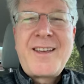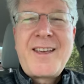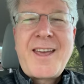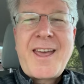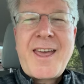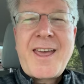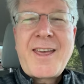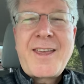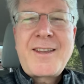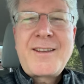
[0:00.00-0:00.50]

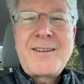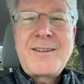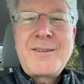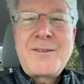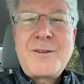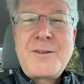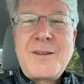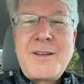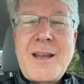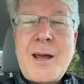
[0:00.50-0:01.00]
and
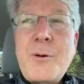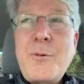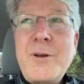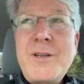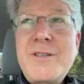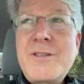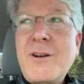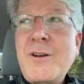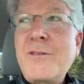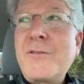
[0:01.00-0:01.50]
now we
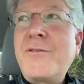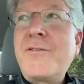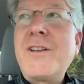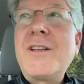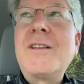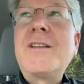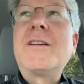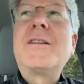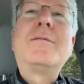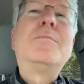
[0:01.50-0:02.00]
start
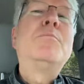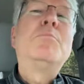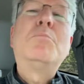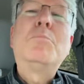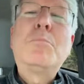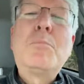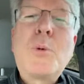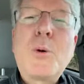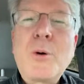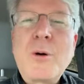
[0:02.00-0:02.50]
feeling
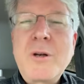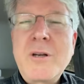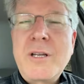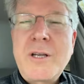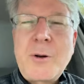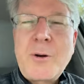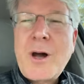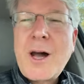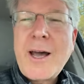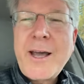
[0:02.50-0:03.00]
more you
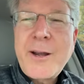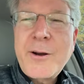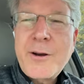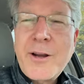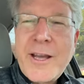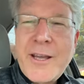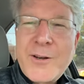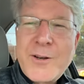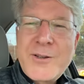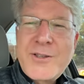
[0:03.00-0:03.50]
know higher
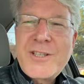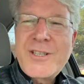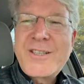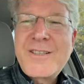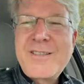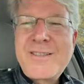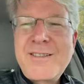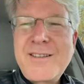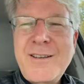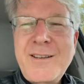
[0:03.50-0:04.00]

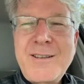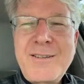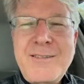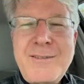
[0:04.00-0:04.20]
energies uh,